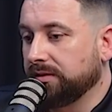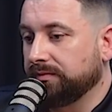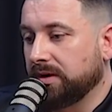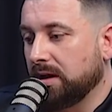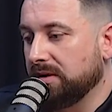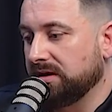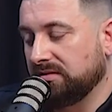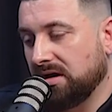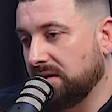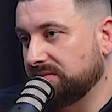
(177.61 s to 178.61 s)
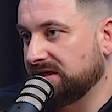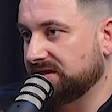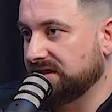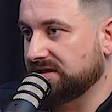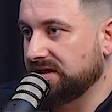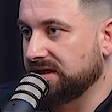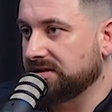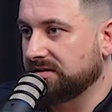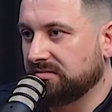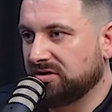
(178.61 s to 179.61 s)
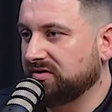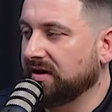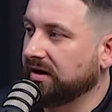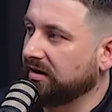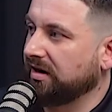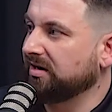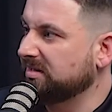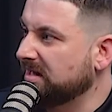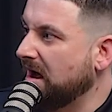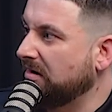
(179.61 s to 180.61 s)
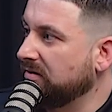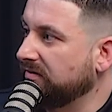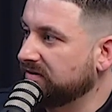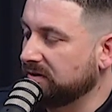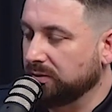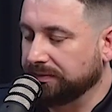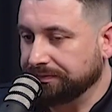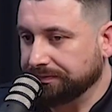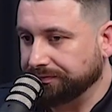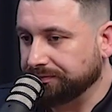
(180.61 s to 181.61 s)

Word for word: Yeah, coming up to your sixties. just thinking of like a scenario for someone.